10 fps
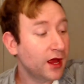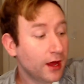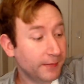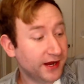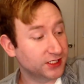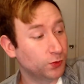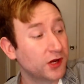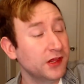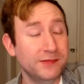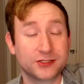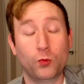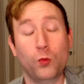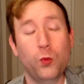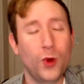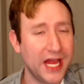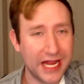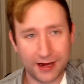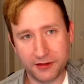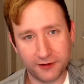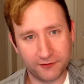because one of them is way
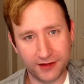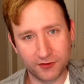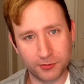out there flavor